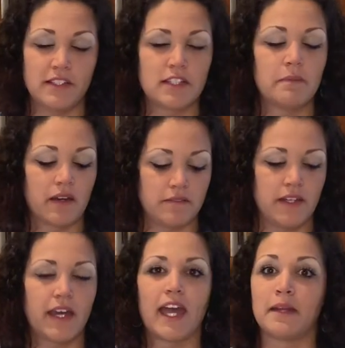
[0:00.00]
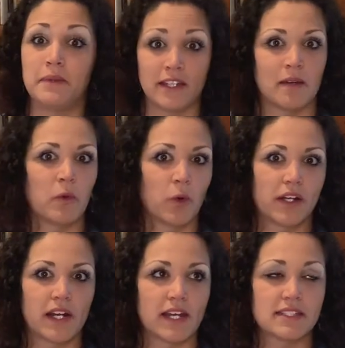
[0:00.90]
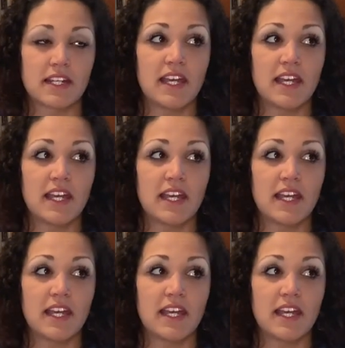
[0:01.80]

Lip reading: the Mafia had become organized.